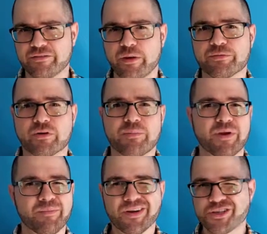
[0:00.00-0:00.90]
subscript.
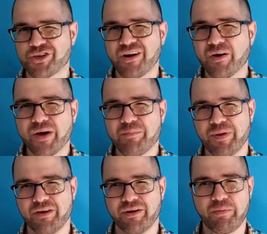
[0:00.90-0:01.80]
I'm not sure how I
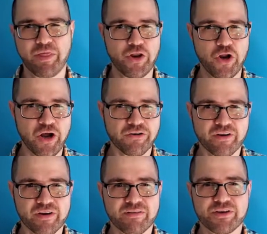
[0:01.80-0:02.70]
picked up the not
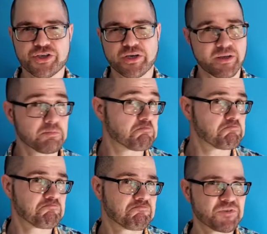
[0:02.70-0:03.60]
convention. I'm
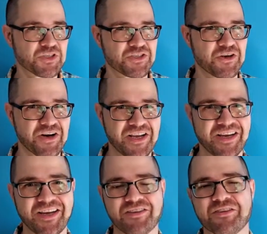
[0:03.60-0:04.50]
just naughty, I
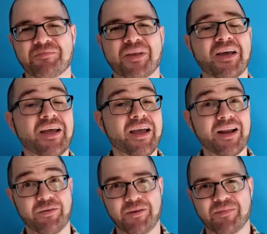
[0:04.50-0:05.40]
guess.
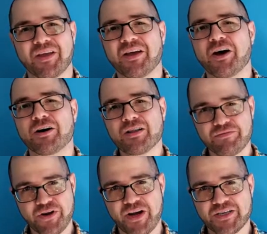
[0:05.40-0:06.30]
Anyway, all
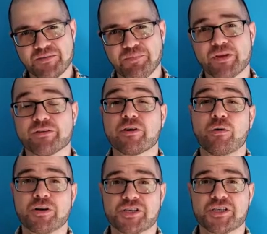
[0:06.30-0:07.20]
if not is the
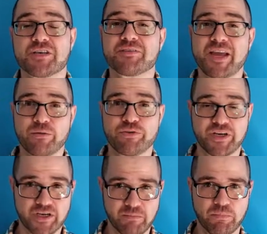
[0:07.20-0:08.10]
quantity of
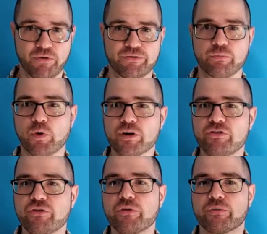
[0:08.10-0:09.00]
counting numbers, 1,
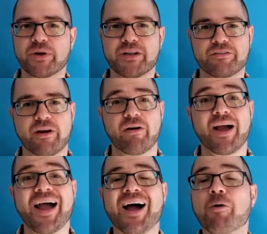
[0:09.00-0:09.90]
2, 3, etc.
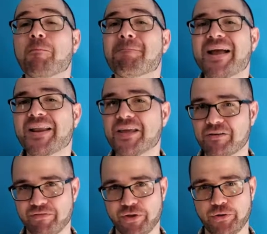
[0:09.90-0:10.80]
How many
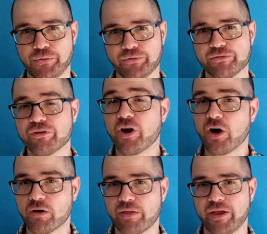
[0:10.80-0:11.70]
of those
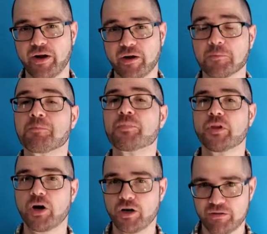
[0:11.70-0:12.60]
are there,
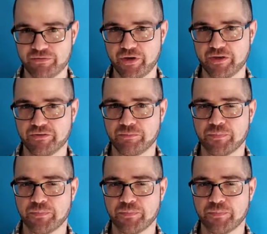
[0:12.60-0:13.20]
all if not?